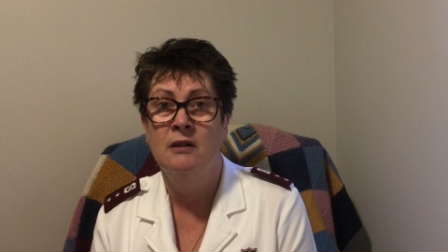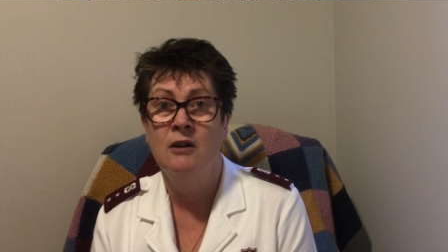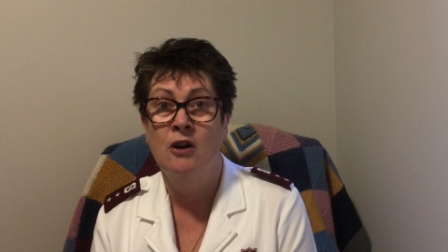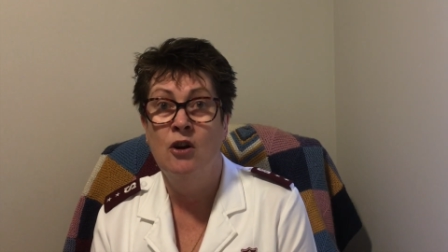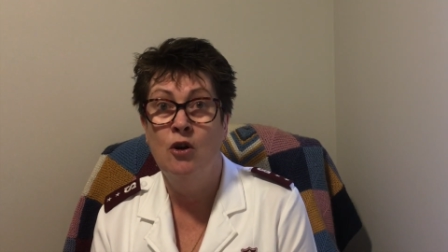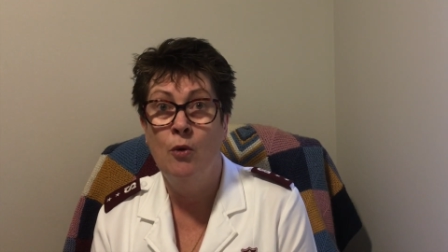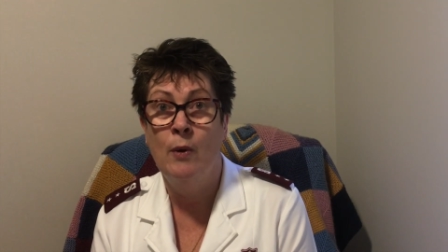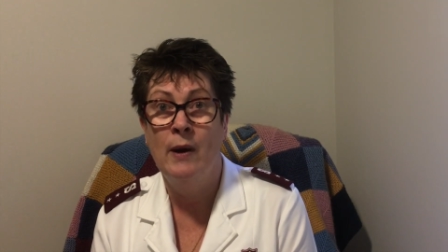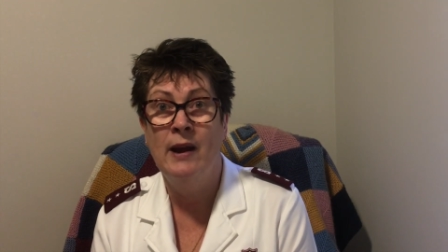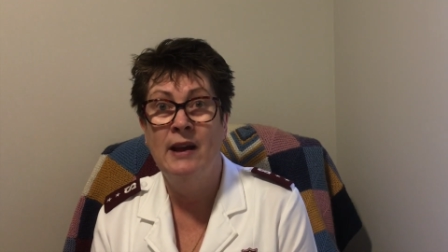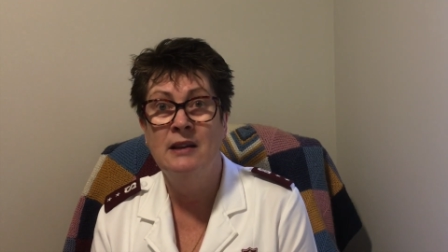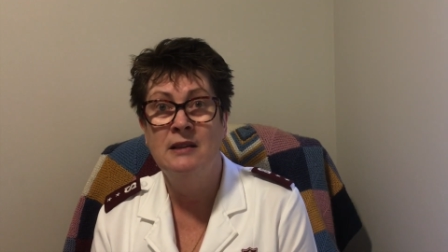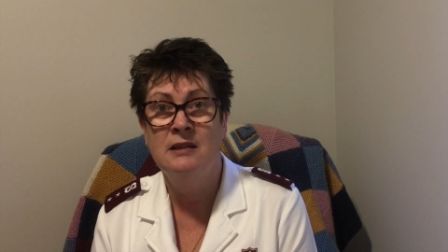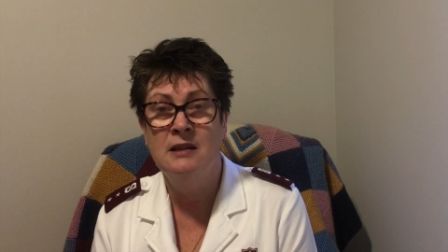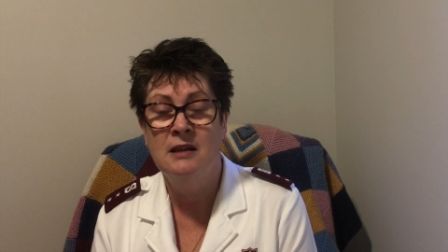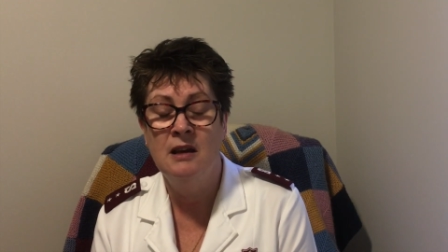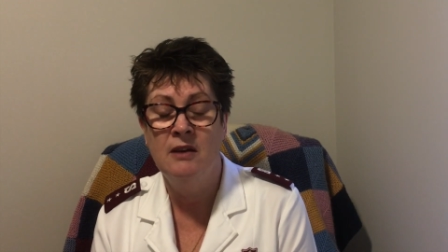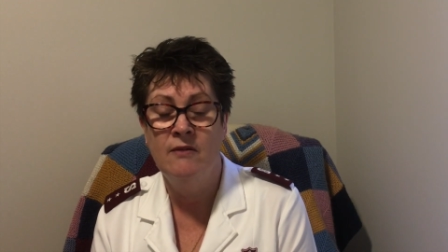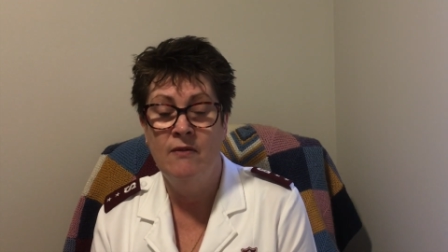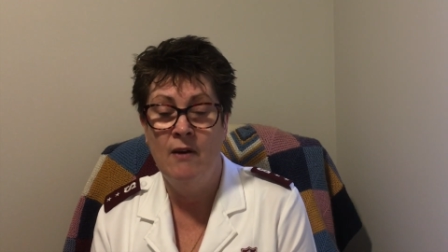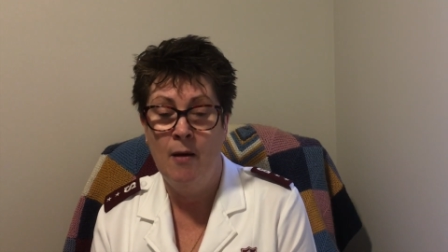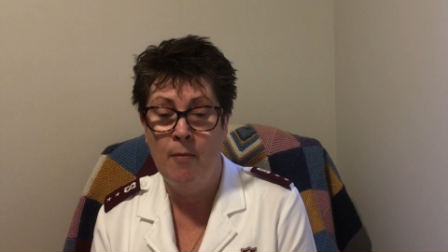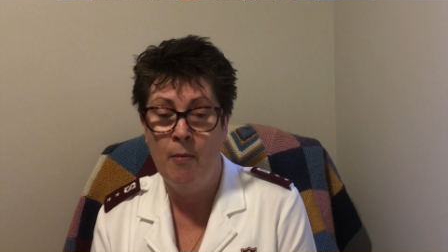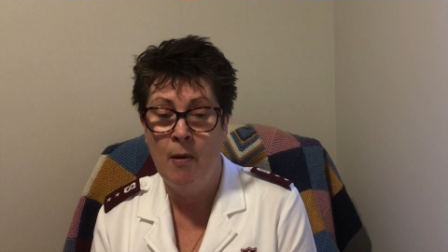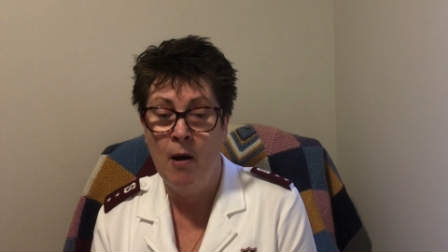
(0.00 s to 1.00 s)
quick to
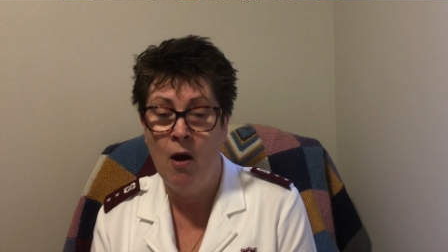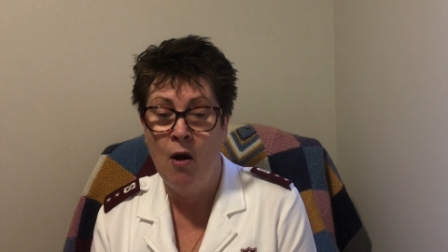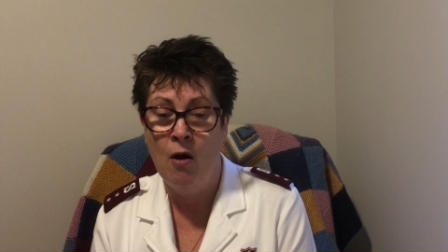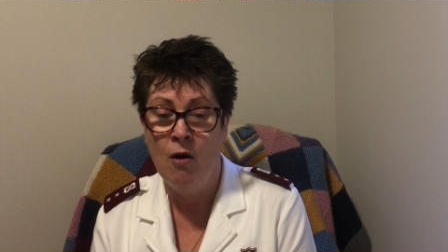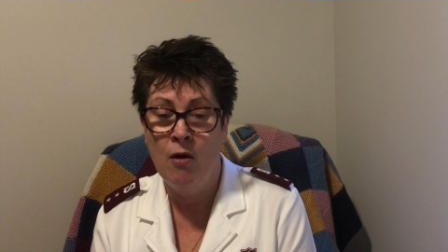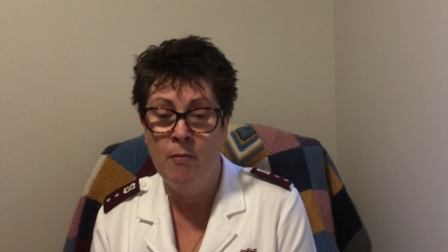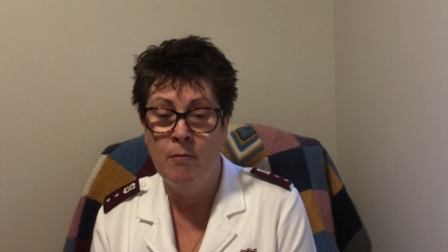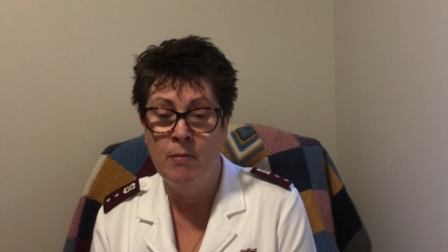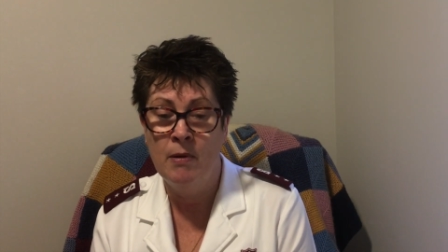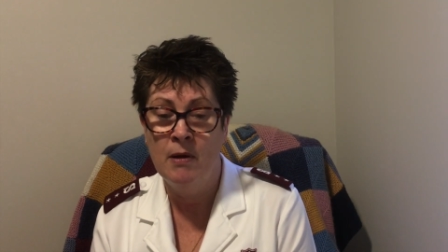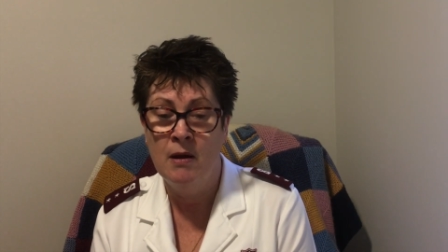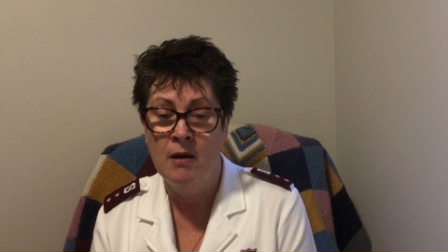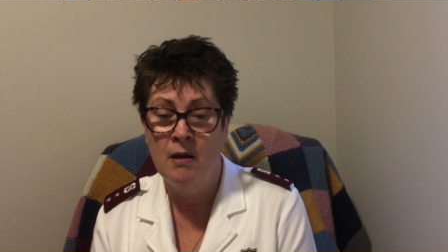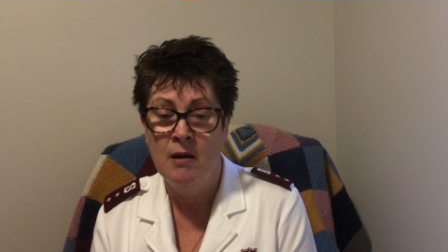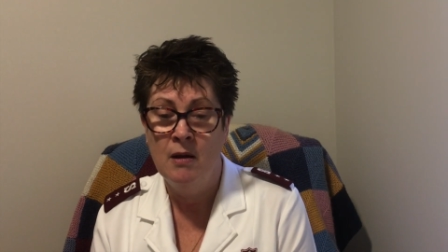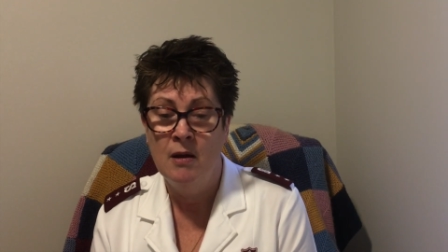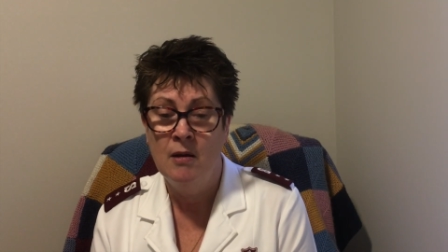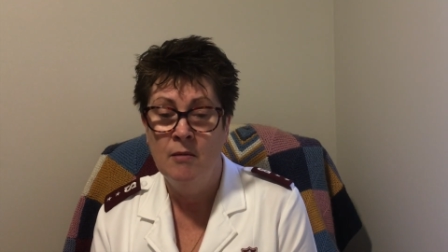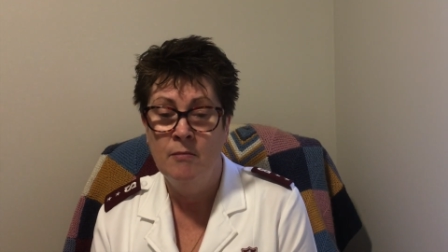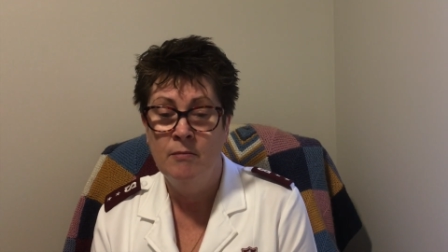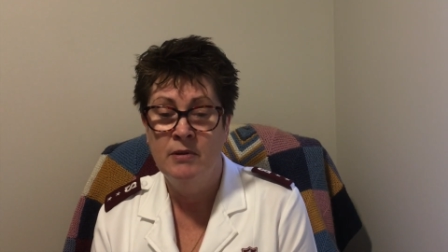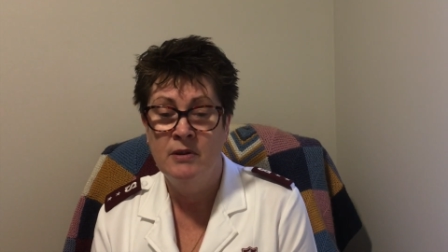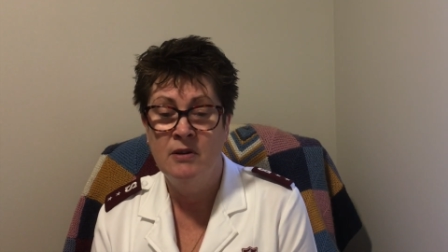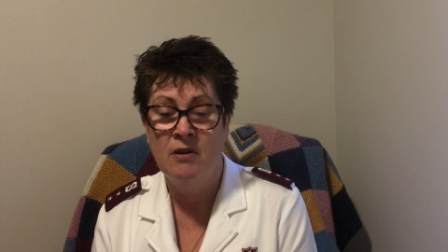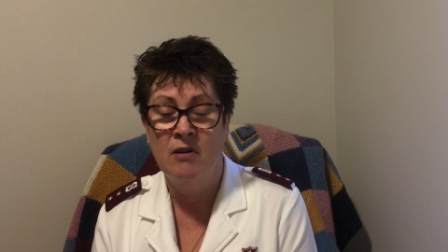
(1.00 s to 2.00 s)
give up hope,
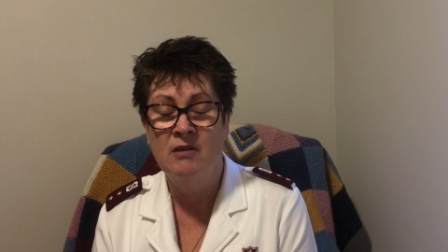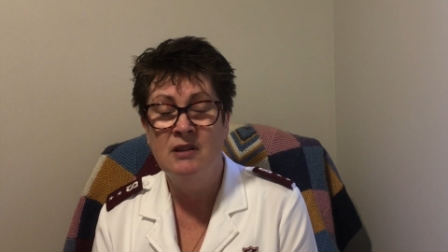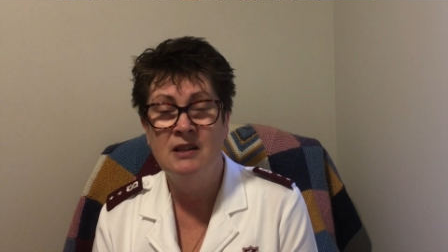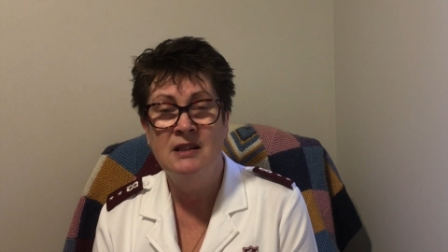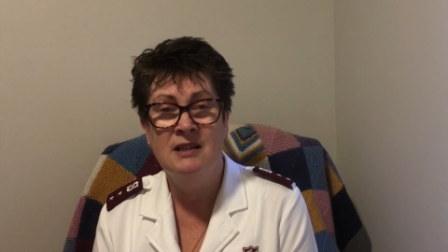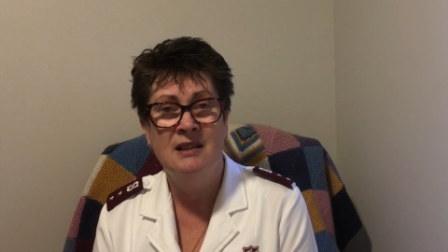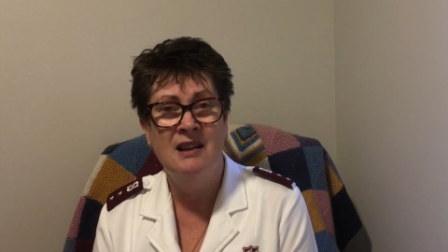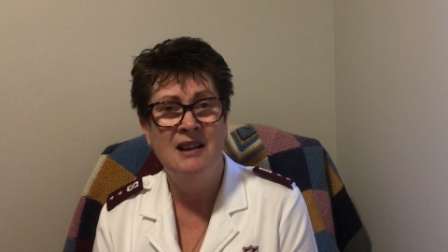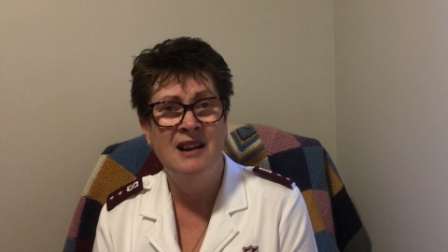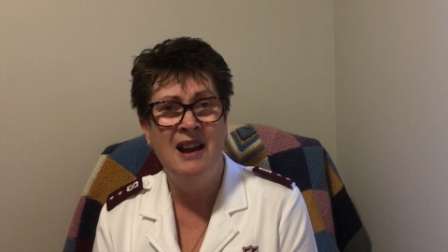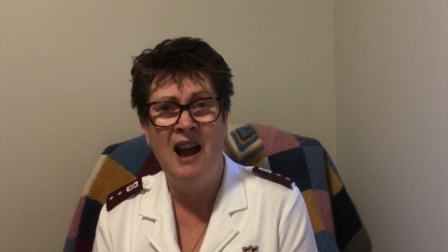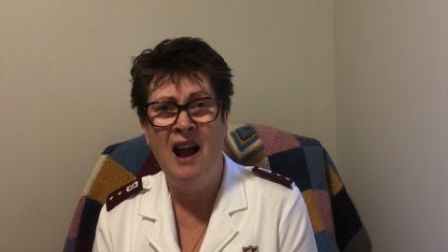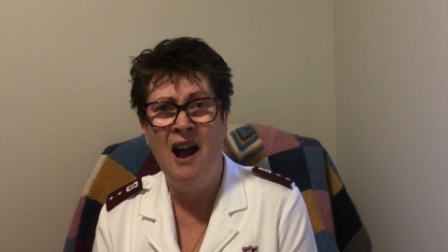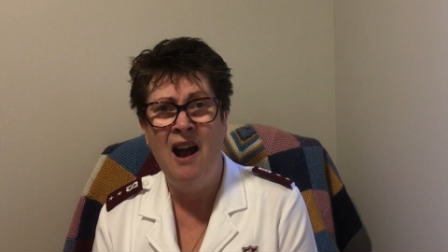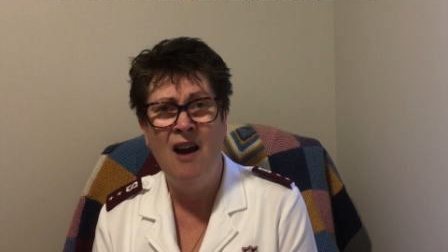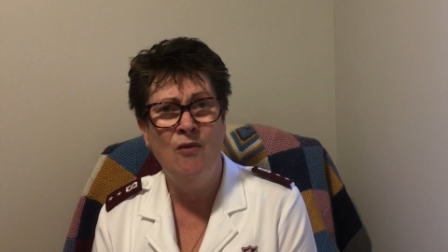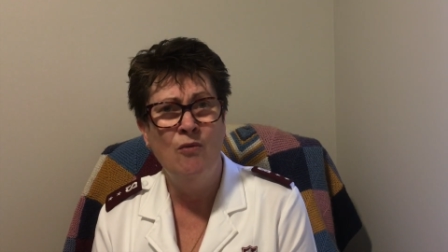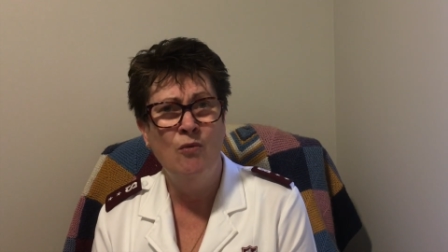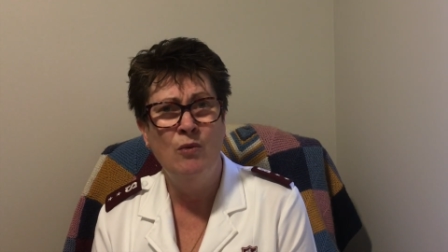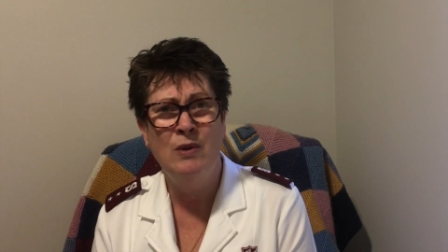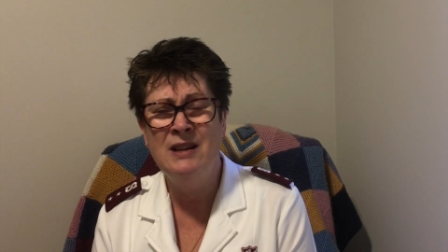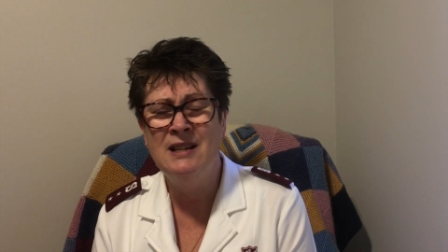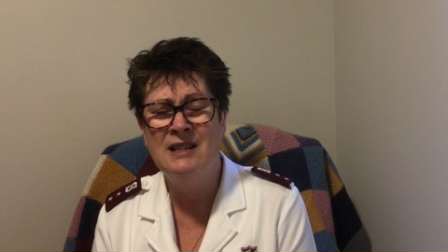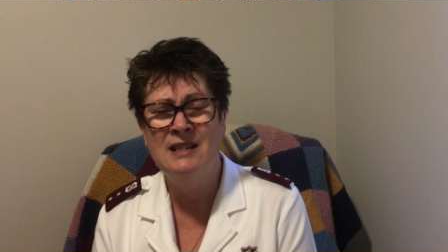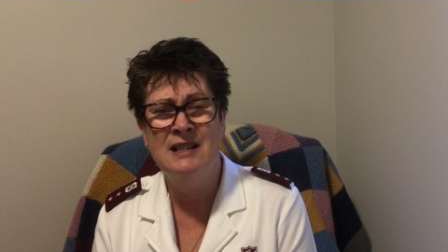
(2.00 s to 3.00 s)
but honestly, aren't we